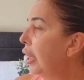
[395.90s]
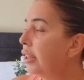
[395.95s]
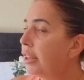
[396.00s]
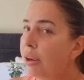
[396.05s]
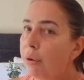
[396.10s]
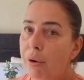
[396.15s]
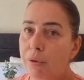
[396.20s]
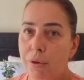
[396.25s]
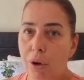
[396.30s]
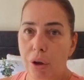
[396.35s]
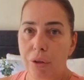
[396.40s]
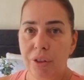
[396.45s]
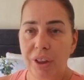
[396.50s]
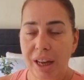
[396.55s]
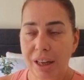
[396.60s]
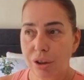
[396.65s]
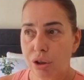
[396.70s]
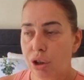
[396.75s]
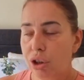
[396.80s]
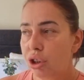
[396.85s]
So I've got
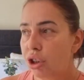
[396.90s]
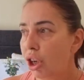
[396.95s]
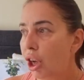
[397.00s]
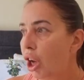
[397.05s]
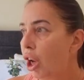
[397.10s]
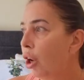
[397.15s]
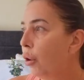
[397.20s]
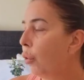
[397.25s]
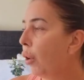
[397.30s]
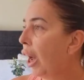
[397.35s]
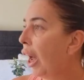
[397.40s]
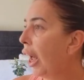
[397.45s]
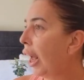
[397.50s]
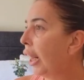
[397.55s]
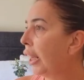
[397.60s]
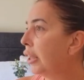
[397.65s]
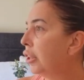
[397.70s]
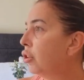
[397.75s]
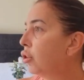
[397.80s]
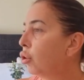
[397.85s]
that to do.
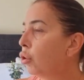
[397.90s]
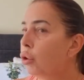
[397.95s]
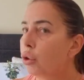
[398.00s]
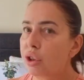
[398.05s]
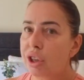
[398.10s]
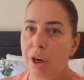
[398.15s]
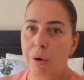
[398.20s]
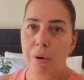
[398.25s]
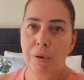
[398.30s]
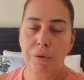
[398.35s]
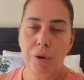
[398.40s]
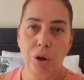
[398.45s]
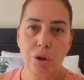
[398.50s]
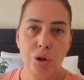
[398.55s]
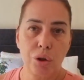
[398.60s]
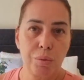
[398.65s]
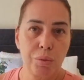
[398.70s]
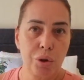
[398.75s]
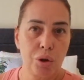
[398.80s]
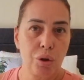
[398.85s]
And also I've got
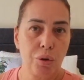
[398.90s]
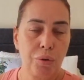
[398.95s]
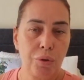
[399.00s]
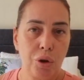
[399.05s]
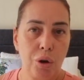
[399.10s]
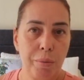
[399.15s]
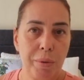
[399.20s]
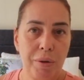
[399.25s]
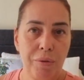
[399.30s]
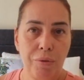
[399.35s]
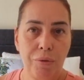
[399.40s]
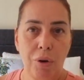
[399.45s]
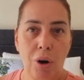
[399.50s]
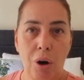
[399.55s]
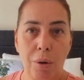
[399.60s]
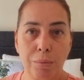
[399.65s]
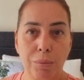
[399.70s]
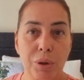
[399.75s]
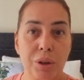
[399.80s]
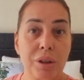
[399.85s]
some stuff coming
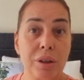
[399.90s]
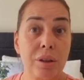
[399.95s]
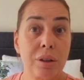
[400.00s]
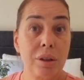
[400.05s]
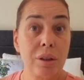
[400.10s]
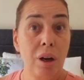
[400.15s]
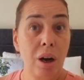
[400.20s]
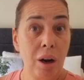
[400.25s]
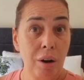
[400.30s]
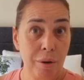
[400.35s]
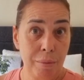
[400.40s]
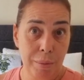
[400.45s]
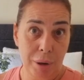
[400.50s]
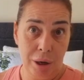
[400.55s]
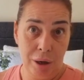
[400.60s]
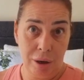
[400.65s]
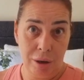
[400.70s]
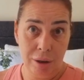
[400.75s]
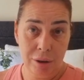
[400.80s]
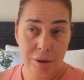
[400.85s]
from Sara
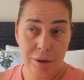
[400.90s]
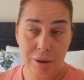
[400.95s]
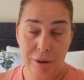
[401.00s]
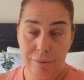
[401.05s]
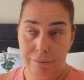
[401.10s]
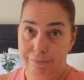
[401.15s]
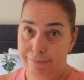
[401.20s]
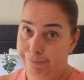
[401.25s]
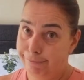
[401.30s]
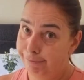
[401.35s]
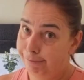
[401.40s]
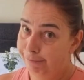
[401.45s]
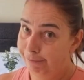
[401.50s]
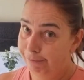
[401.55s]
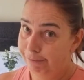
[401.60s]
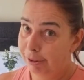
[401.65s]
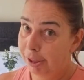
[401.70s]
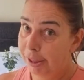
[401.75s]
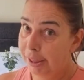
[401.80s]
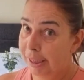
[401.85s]
Mart.
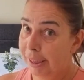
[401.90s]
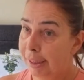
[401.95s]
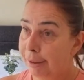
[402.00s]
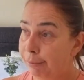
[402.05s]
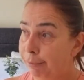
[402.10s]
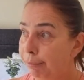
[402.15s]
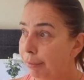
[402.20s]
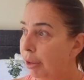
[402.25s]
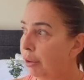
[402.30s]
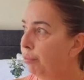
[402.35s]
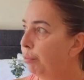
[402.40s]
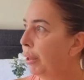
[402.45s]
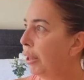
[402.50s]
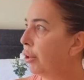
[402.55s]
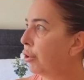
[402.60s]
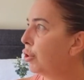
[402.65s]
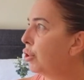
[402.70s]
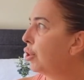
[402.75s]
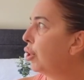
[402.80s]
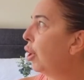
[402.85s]
I know, I've been
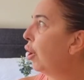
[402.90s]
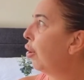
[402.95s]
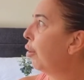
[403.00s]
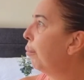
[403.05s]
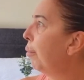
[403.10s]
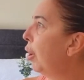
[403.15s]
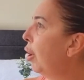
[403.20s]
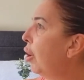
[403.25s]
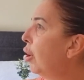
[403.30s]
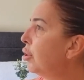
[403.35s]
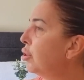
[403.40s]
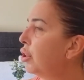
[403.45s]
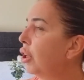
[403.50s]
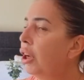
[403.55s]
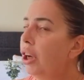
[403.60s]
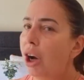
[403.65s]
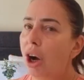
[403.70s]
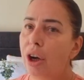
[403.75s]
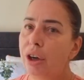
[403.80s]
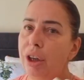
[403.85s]
on Sara Mart.
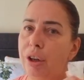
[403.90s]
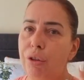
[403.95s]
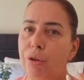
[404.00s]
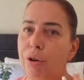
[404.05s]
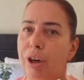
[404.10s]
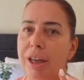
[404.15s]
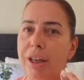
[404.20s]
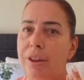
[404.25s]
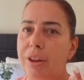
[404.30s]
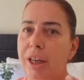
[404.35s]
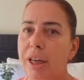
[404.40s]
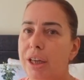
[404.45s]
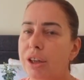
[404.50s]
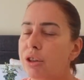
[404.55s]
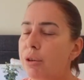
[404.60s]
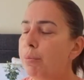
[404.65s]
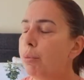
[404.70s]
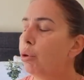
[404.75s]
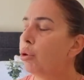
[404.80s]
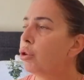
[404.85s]
Only three
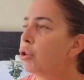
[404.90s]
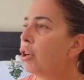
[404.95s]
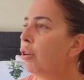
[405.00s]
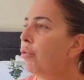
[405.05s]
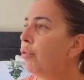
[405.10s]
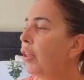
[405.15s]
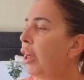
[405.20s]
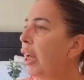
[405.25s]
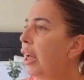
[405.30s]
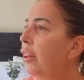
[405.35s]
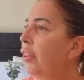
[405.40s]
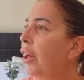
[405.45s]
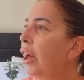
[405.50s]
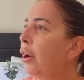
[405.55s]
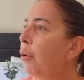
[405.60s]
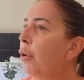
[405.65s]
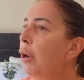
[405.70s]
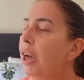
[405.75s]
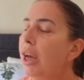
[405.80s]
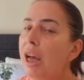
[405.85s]
things I bought off there
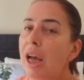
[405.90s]
though.